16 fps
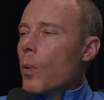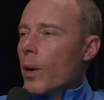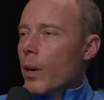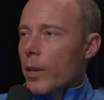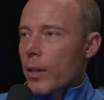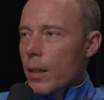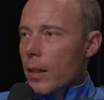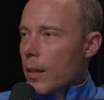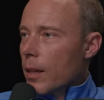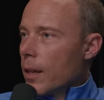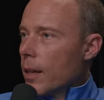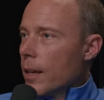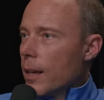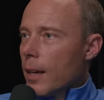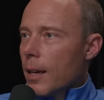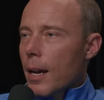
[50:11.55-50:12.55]
worth
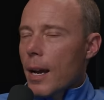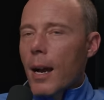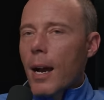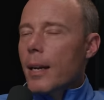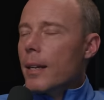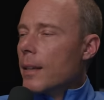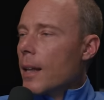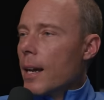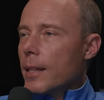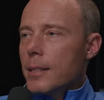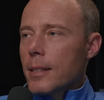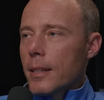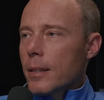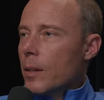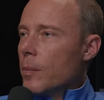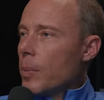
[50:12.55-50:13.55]

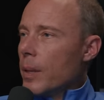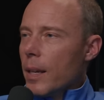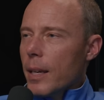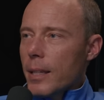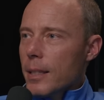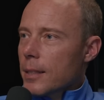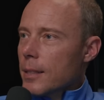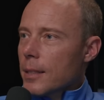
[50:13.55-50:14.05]
idolizing the place.